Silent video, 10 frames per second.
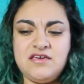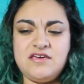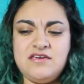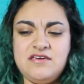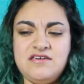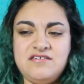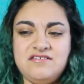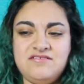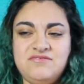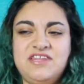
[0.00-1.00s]

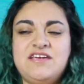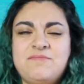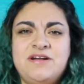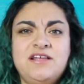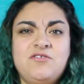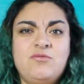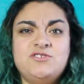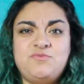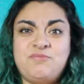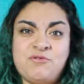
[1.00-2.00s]
We like invited like a whole
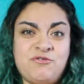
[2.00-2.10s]
bunch of people.